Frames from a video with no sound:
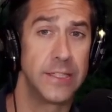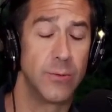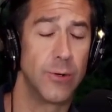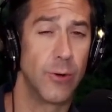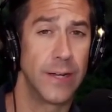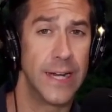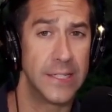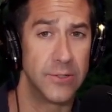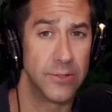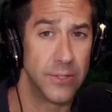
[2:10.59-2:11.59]
is what
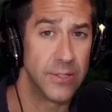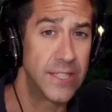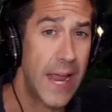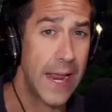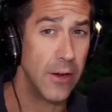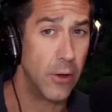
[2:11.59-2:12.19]
organizers are saying.